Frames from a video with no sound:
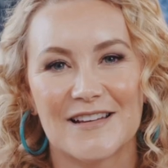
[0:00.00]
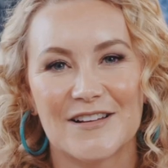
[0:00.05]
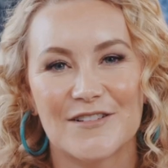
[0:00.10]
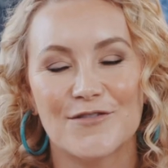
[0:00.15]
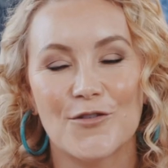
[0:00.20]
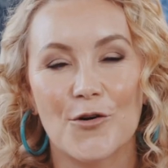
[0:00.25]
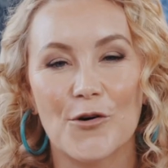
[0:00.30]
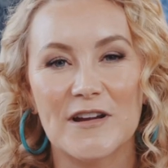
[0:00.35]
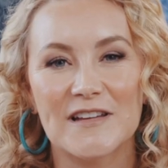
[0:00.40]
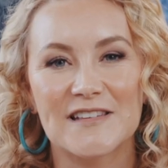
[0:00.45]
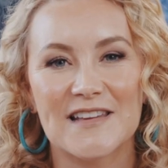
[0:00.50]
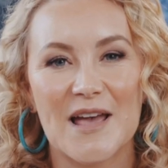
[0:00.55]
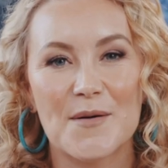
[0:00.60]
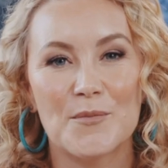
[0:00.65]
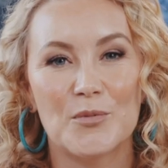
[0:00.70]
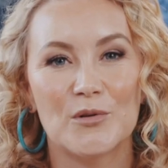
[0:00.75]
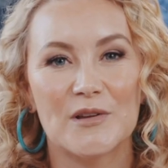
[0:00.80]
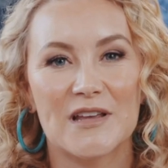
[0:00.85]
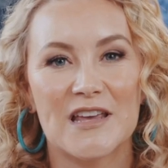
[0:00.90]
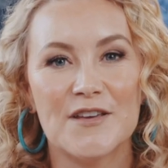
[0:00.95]
For
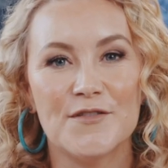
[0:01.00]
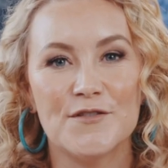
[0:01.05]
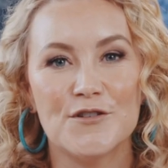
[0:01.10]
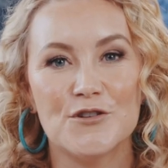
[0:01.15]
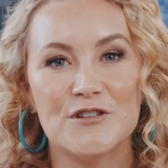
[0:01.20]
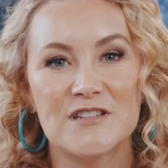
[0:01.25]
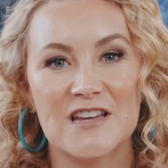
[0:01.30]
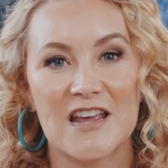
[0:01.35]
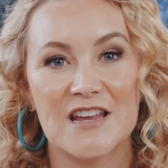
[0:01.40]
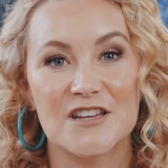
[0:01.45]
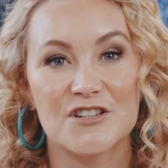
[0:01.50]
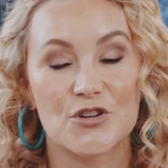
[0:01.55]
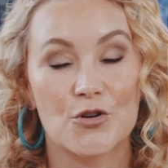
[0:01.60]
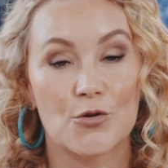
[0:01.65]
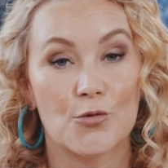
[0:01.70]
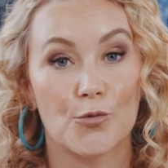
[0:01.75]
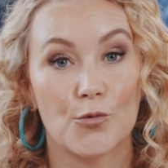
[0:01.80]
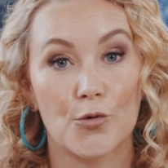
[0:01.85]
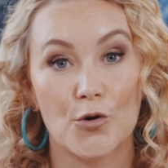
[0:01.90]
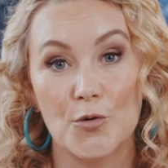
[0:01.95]
example, if you teach
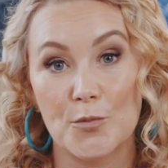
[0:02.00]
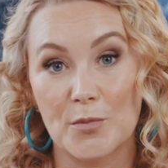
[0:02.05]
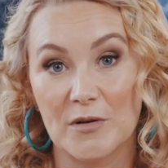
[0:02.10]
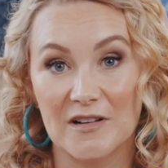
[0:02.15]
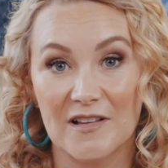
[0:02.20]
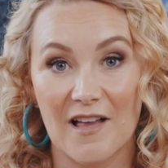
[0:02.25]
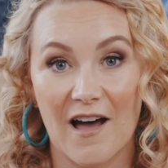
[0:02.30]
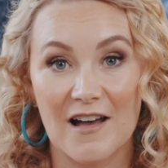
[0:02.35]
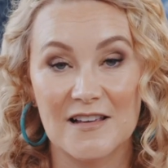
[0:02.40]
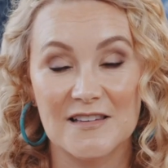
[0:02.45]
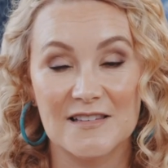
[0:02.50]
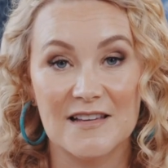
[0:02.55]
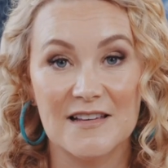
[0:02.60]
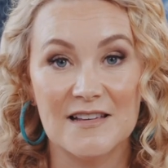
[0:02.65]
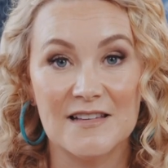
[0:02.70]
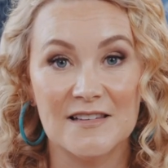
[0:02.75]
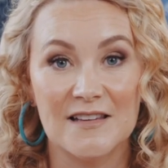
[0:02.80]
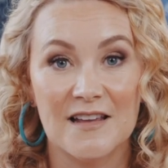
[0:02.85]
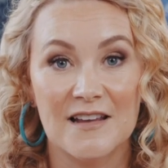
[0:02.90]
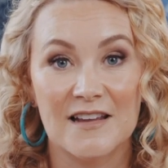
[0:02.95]
group
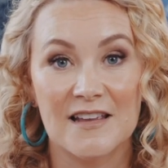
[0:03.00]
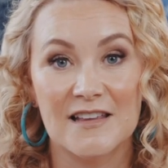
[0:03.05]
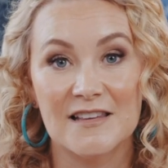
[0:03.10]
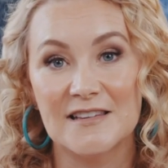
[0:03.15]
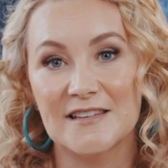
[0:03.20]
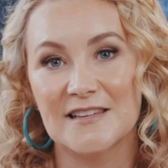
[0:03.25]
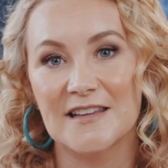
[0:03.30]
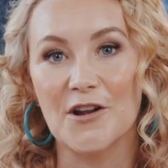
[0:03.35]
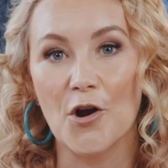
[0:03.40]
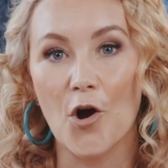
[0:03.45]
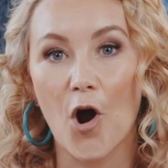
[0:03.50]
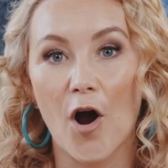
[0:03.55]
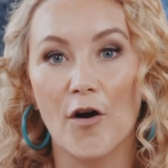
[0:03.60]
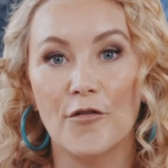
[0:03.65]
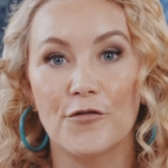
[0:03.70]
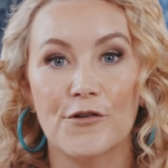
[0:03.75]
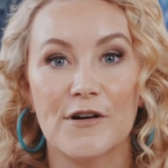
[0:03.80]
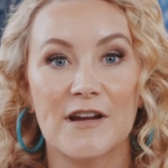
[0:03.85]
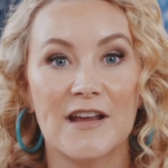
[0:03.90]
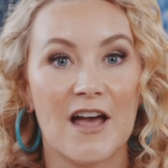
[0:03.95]
classes, consider
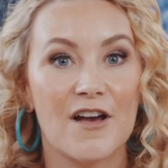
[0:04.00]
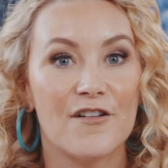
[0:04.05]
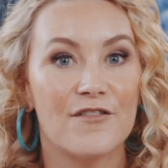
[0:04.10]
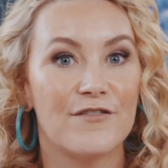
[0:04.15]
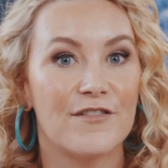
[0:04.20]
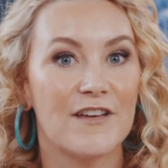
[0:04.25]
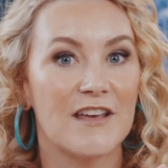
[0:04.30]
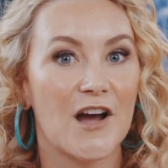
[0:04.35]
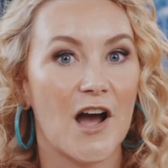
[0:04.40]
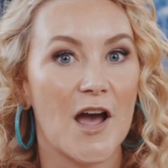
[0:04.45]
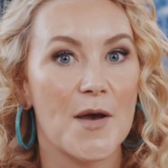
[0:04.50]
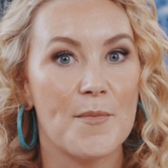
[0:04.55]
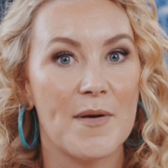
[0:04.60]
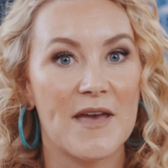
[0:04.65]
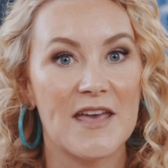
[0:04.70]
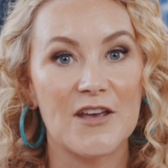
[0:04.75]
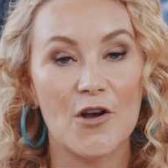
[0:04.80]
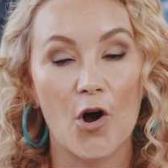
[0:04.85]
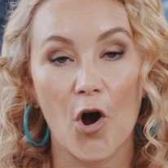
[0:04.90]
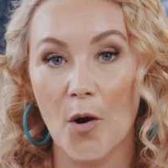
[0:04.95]
offering a
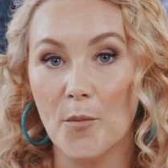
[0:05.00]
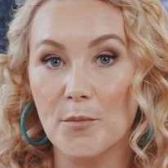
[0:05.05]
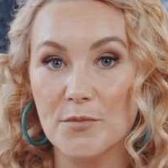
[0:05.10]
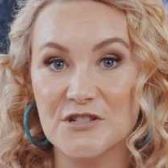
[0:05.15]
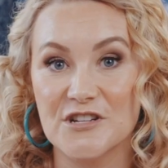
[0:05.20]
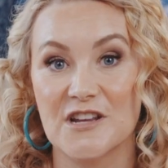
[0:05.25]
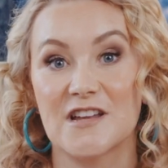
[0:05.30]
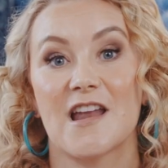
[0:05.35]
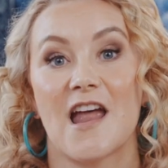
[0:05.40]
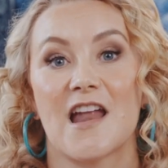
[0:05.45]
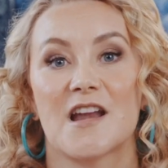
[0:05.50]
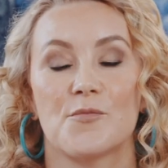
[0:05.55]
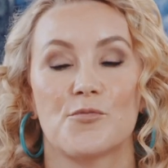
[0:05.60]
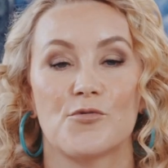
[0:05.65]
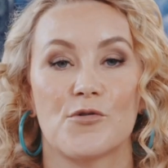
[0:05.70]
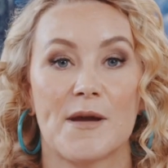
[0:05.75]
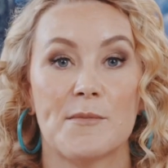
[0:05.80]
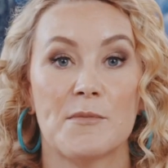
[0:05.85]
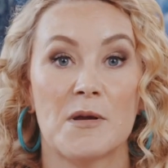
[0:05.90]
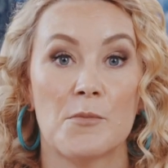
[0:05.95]
VIP option at a
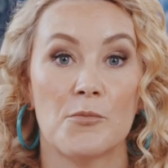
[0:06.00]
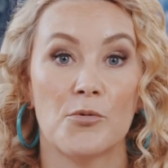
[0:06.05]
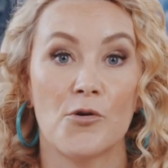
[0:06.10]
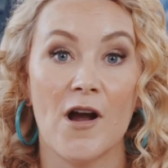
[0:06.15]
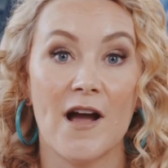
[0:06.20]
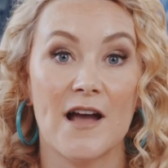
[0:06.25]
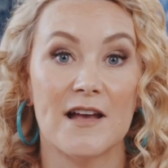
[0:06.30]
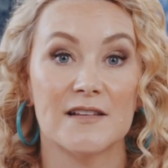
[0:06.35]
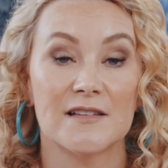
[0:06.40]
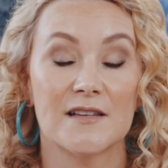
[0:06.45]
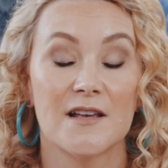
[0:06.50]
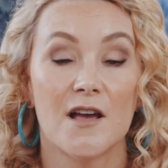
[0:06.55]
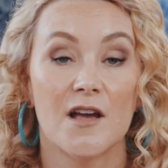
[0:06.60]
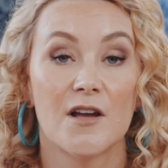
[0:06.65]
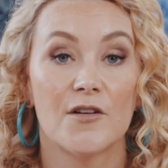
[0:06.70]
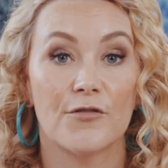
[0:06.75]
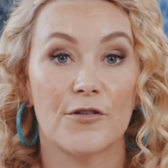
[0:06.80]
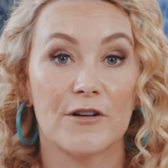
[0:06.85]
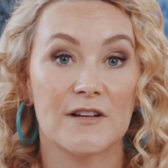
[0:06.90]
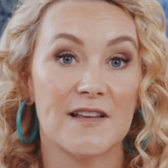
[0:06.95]
premium price.
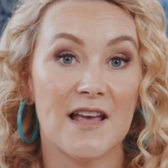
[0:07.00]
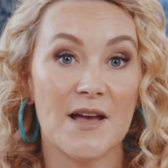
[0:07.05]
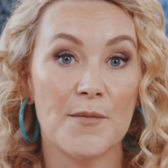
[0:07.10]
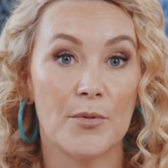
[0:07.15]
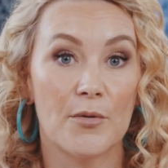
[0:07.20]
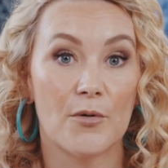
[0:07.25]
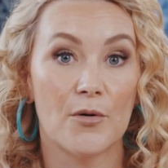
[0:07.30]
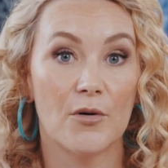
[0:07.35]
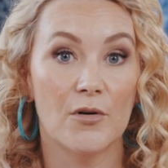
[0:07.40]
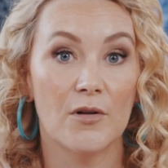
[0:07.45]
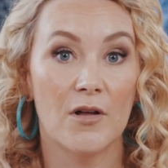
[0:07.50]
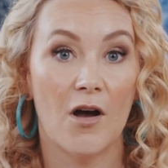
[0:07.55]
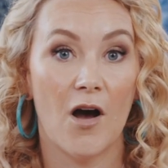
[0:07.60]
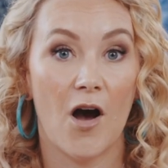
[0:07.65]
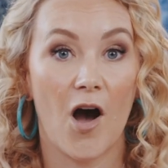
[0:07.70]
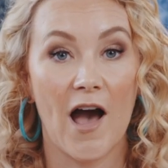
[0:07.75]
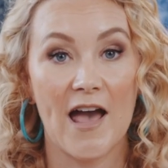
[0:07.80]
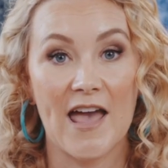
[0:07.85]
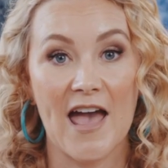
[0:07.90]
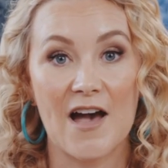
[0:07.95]
For example,
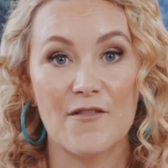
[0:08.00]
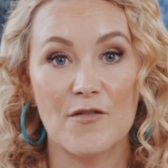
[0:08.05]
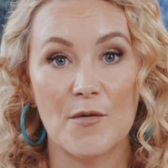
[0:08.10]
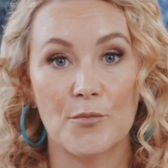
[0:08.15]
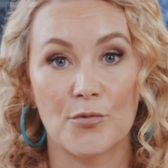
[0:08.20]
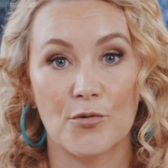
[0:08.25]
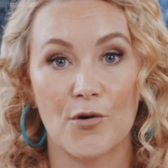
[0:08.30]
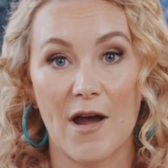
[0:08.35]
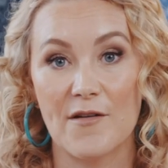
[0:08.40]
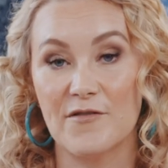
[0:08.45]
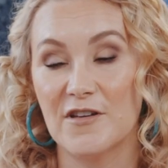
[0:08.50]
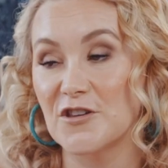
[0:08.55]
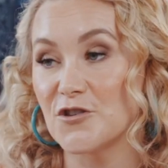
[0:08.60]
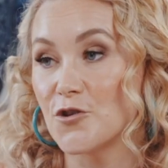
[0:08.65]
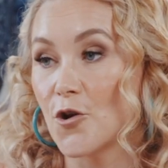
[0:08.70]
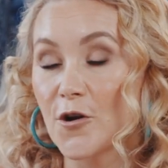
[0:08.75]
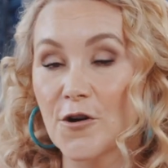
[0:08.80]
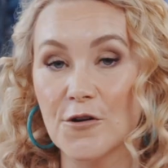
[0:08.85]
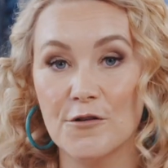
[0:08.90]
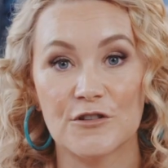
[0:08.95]
I have a private
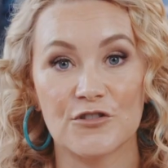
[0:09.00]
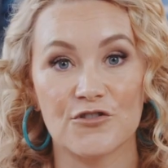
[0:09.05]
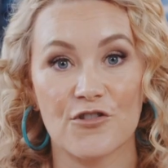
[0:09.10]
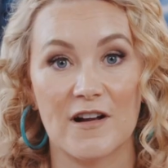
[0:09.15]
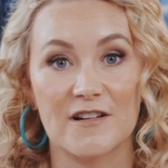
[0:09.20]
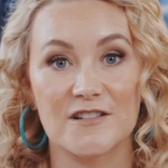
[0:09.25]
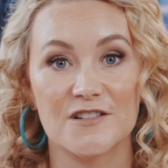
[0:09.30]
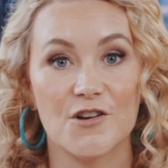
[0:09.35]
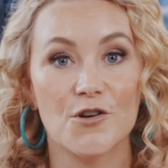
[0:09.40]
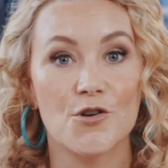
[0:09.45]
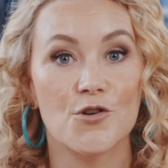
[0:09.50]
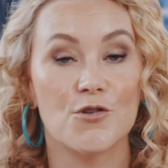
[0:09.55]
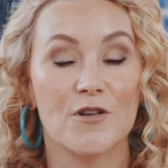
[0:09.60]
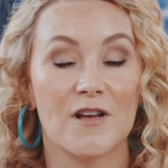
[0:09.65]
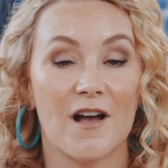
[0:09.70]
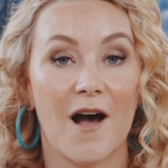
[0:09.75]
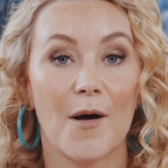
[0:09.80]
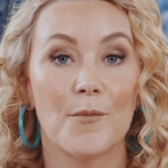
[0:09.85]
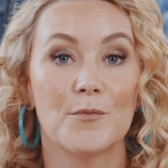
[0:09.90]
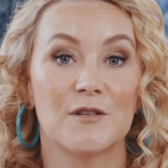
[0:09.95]
yoga instructor who
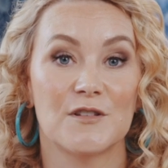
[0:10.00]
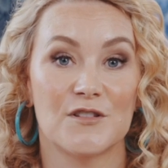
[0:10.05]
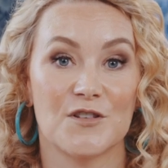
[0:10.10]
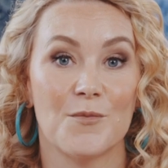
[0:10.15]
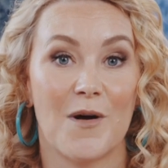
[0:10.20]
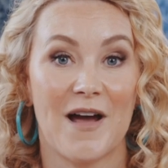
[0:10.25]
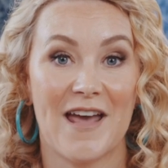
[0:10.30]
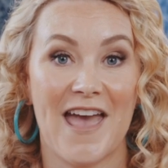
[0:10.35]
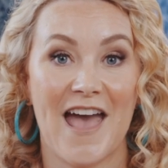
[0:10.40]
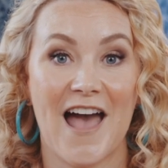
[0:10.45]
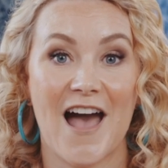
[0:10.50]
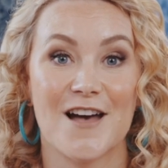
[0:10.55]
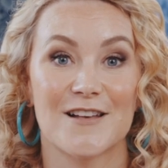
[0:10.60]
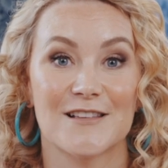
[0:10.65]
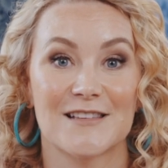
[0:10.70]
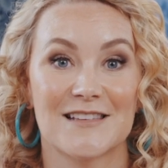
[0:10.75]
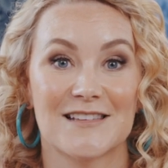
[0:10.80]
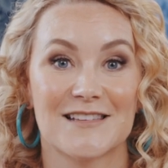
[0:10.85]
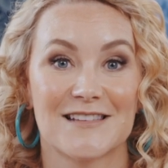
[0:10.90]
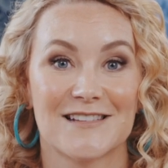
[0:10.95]
comes to my
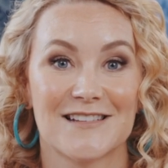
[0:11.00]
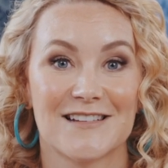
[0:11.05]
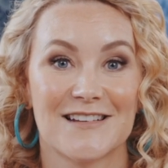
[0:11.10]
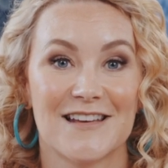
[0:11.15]
house.